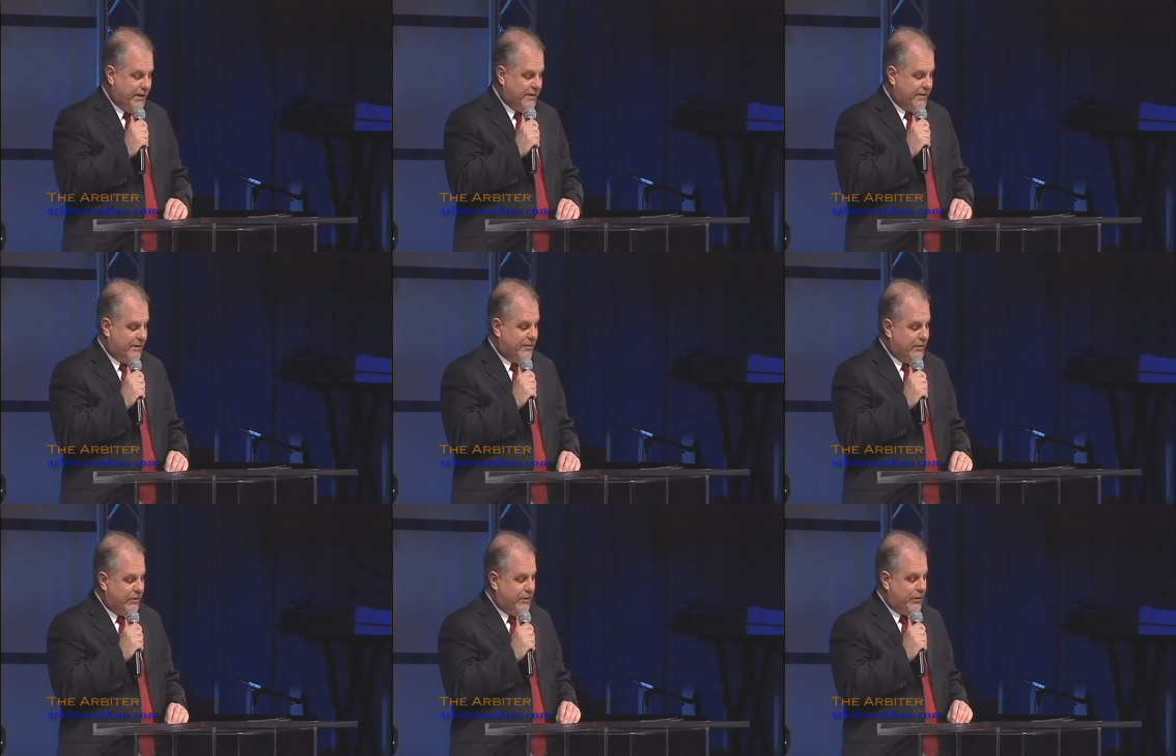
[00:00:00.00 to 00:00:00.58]

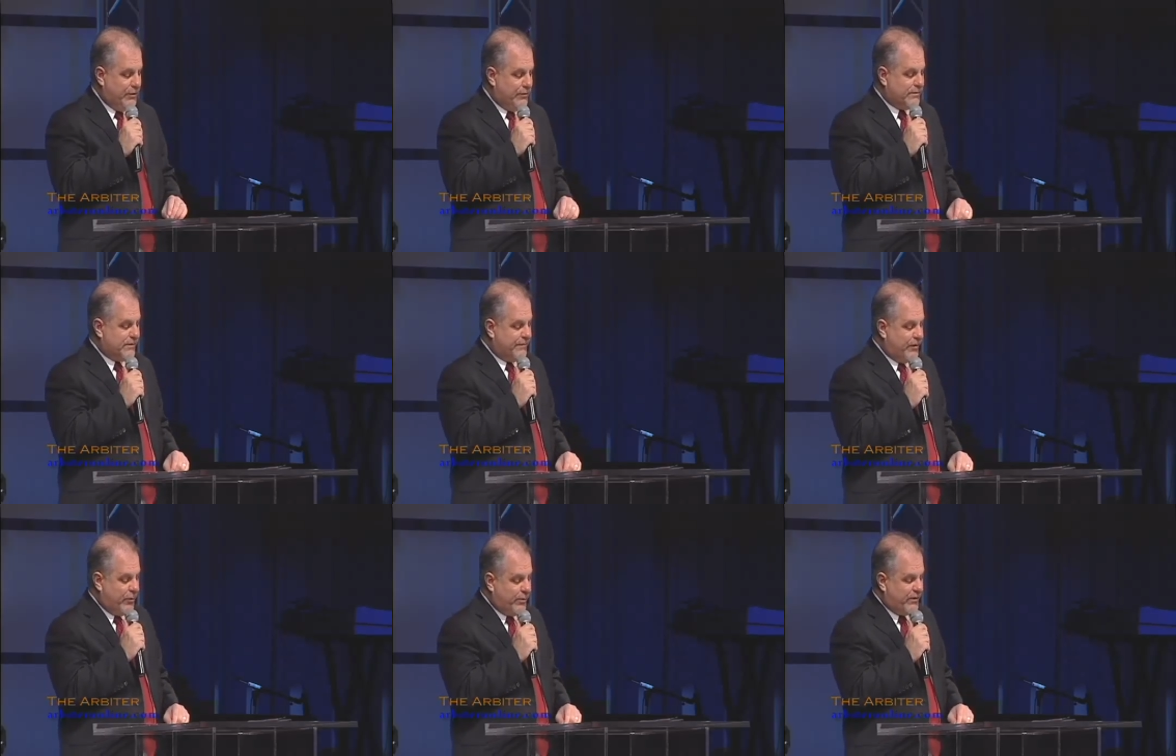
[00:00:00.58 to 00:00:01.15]
the good news of
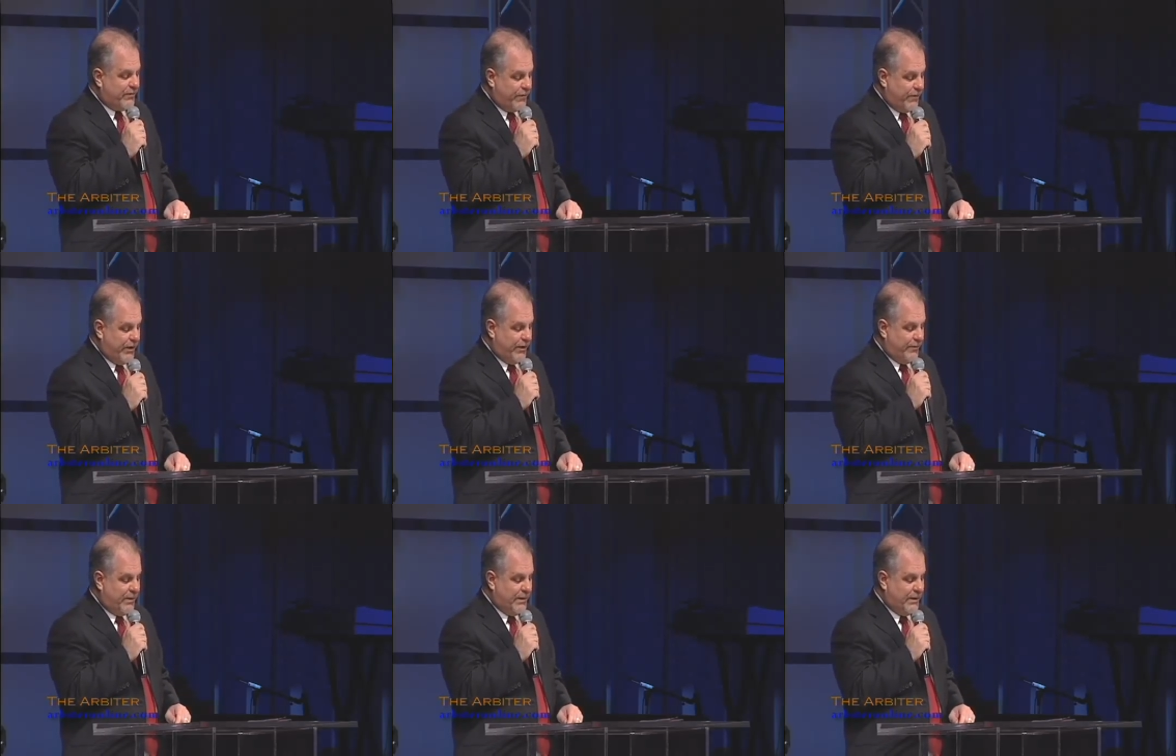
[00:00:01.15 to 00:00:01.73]
human
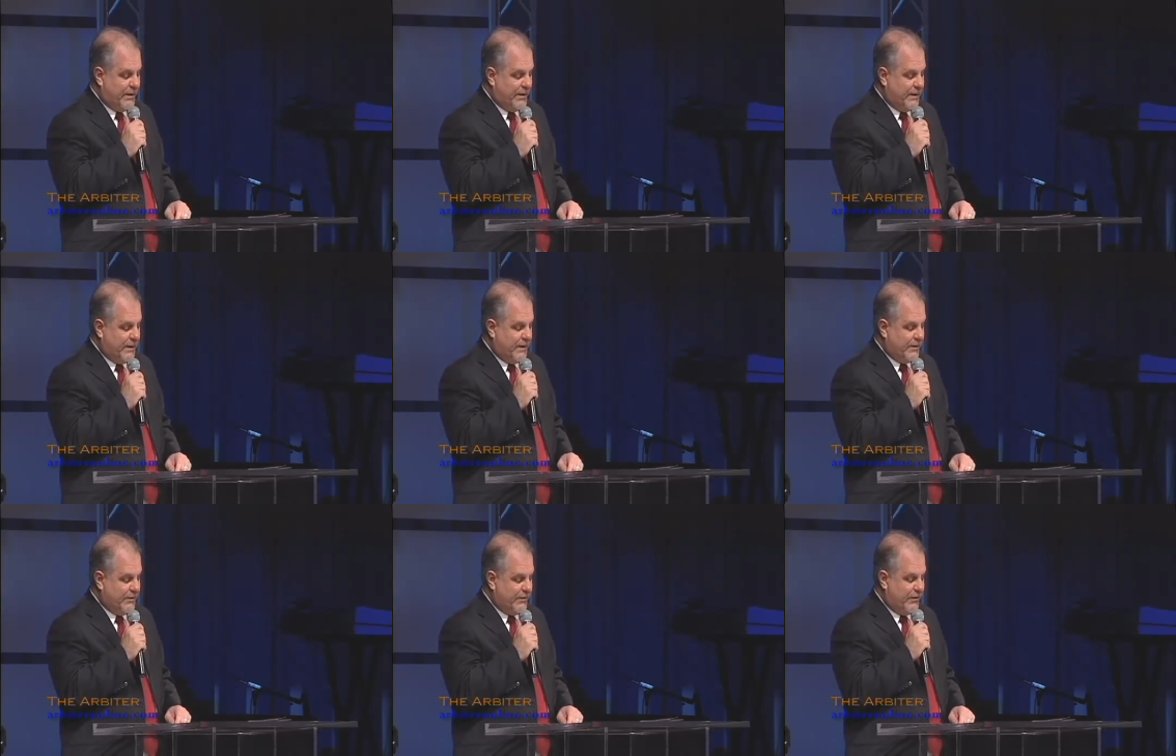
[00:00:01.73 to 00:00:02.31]
freedom
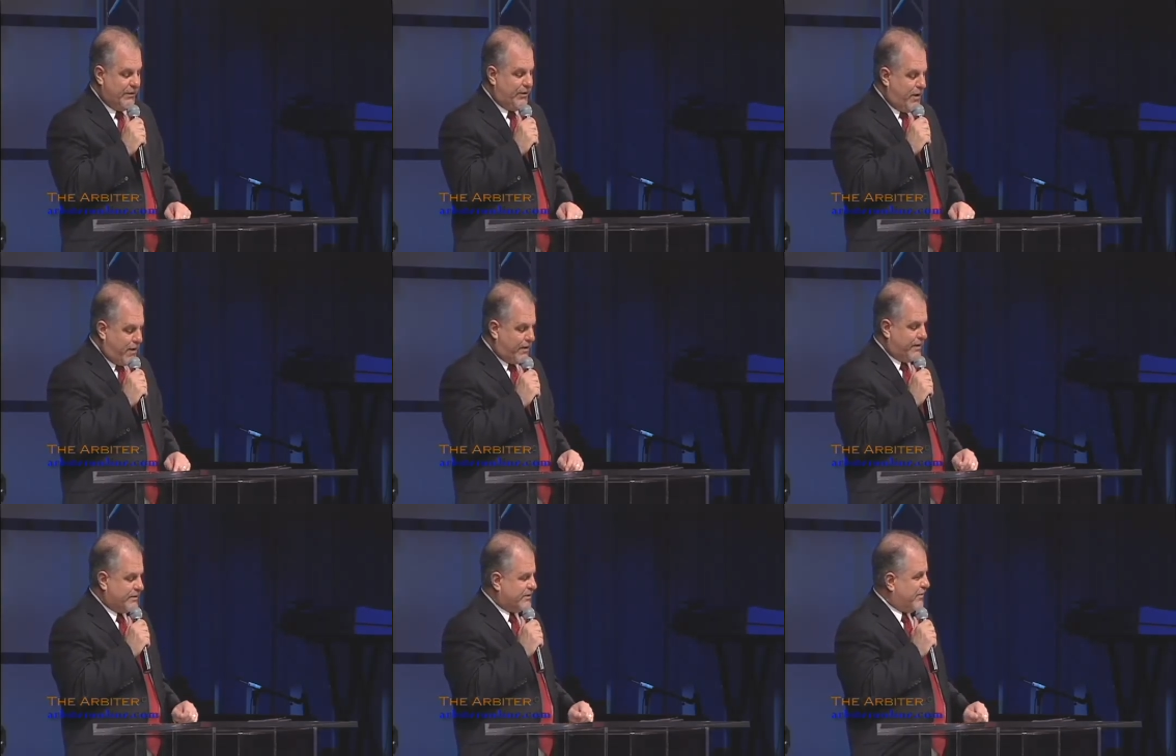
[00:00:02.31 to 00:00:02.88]
to the
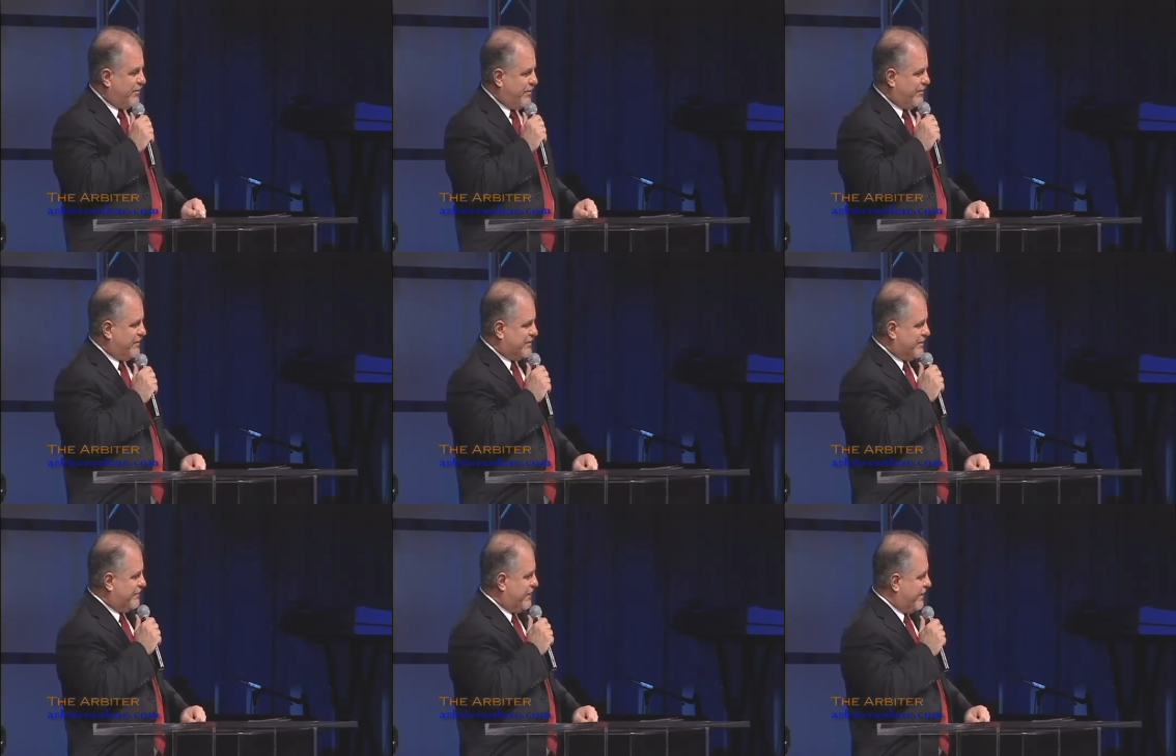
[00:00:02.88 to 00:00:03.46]
darkest
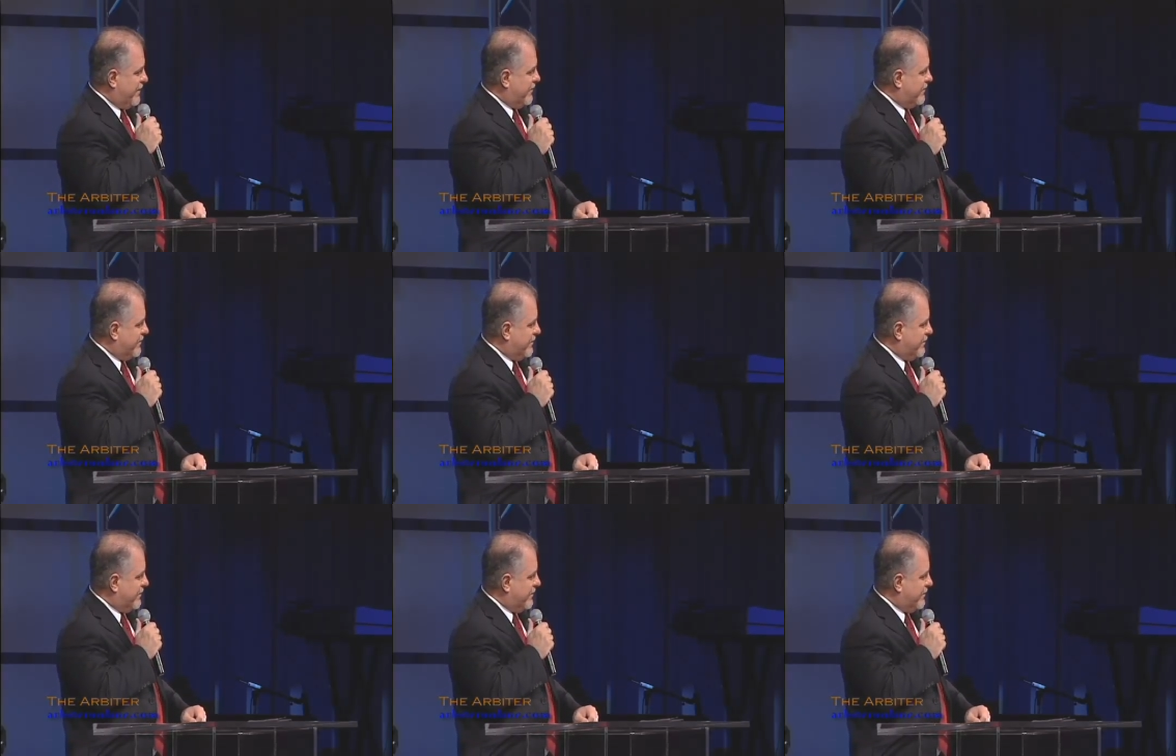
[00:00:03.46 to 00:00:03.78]
corners of the earth.